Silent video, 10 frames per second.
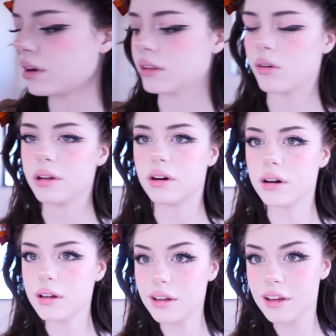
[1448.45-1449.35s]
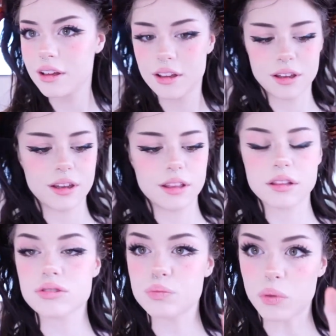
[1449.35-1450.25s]
highlighter,
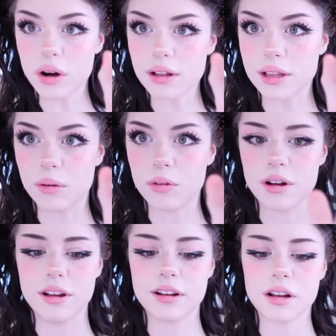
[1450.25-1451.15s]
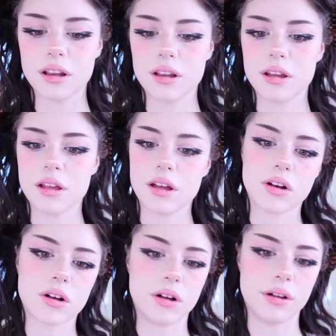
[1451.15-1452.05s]
the sparkly one,
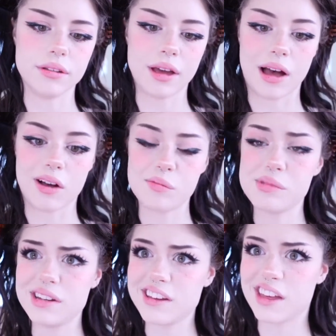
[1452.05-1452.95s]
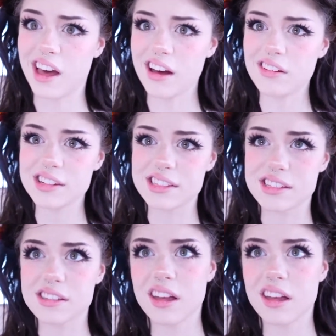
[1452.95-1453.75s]
called How Many Carrots?